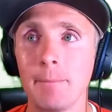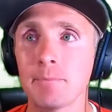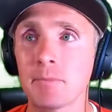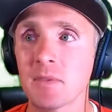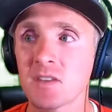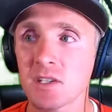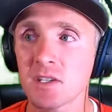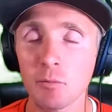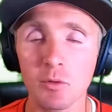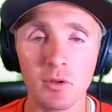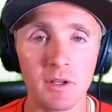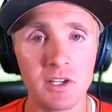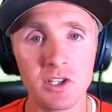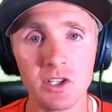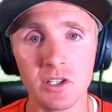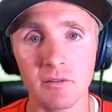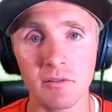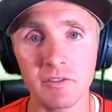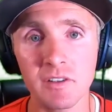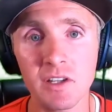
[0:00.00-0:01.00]

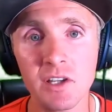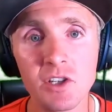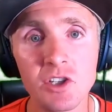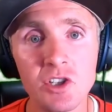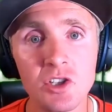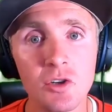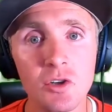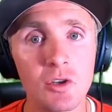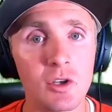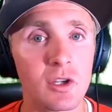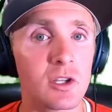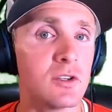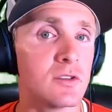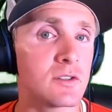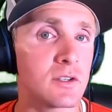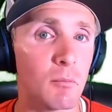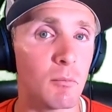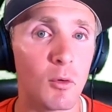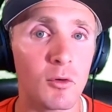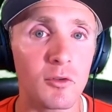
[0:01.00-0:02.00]
simulation of tissue. You can
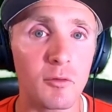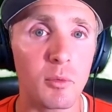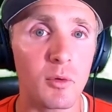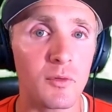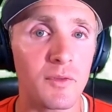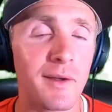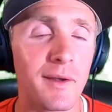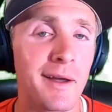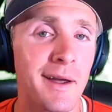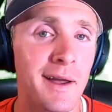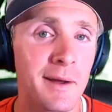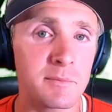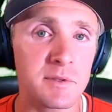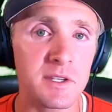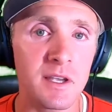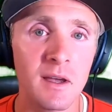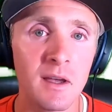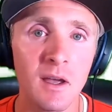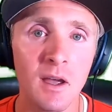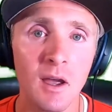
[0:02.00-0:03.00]
use it multiple times.
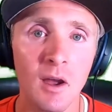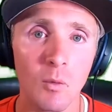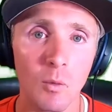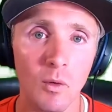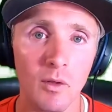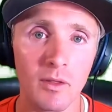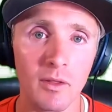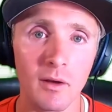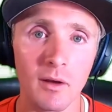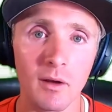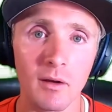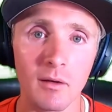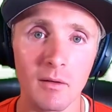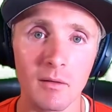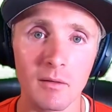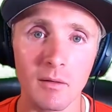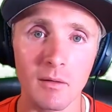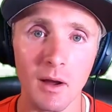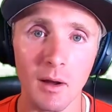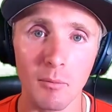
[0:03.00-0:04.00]
When the
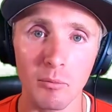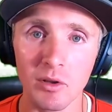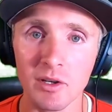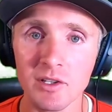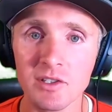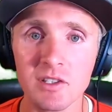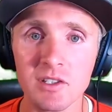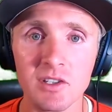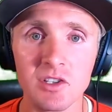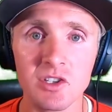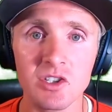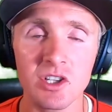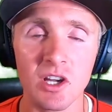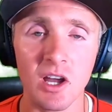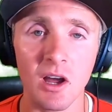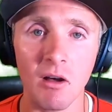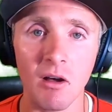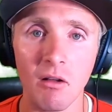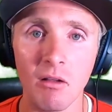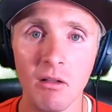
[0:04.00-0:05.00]
ballistics
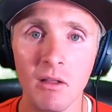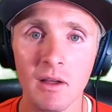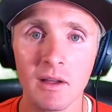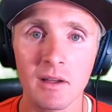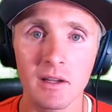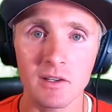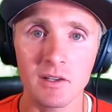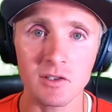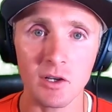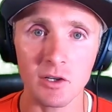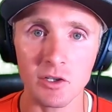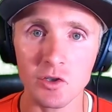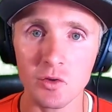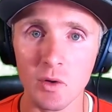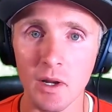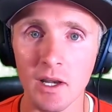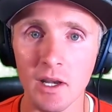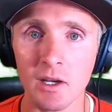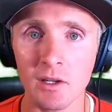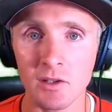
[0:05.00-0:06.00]
gel is all
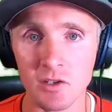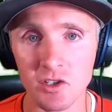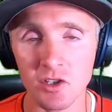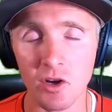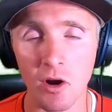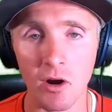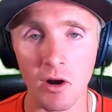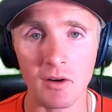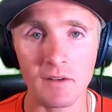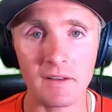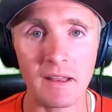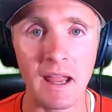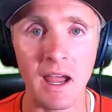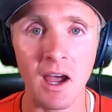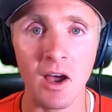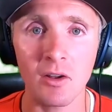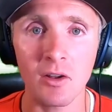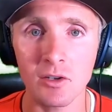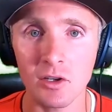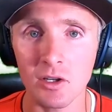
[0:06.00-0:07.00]
shredded and scarred
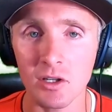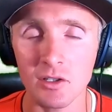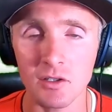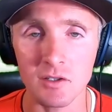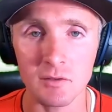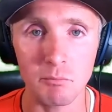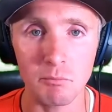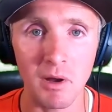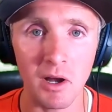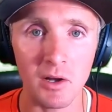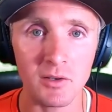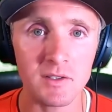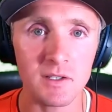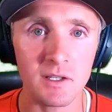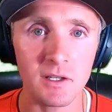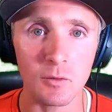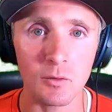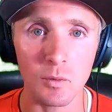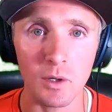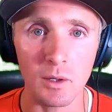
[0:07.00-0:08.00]
down, you can just melt
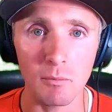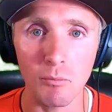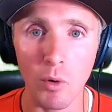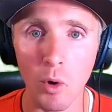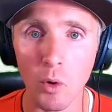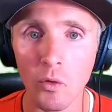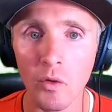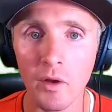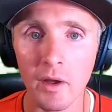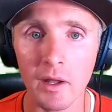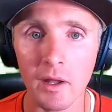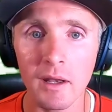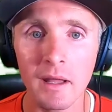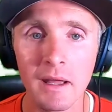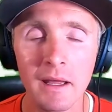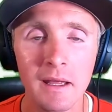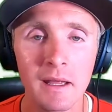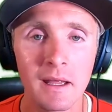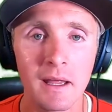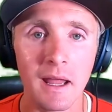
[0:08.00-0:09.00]
it and remold it.
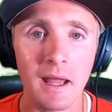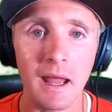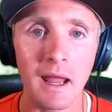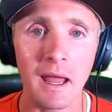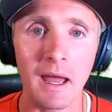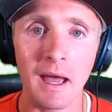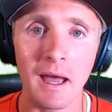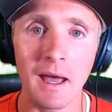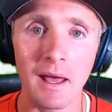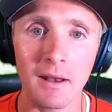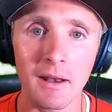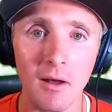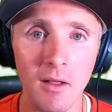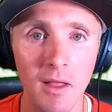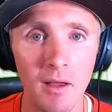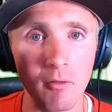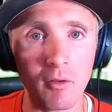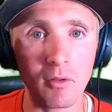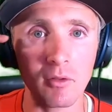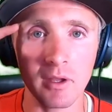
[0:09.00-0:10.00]
And I'll
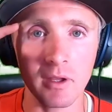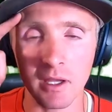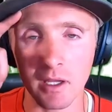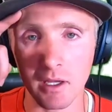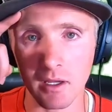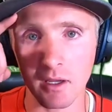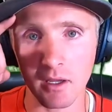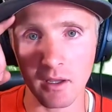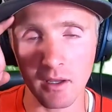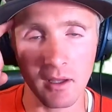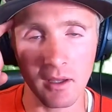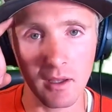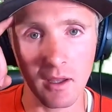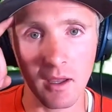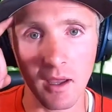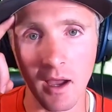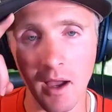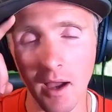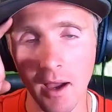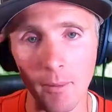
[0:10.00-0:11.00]
have a link
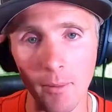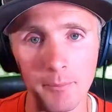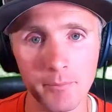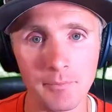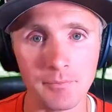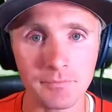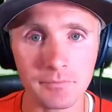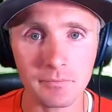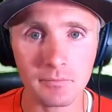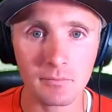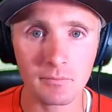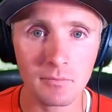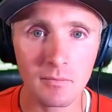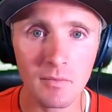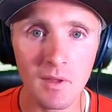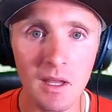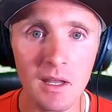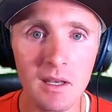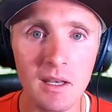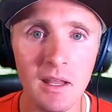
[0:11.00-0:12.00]
in
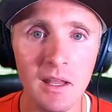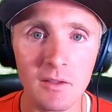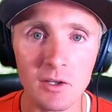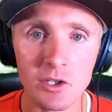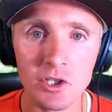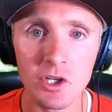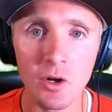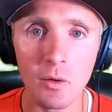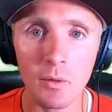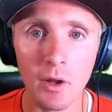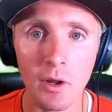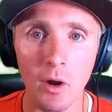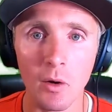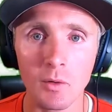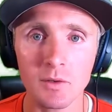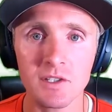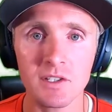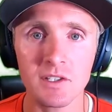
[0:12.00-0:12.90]
the show notes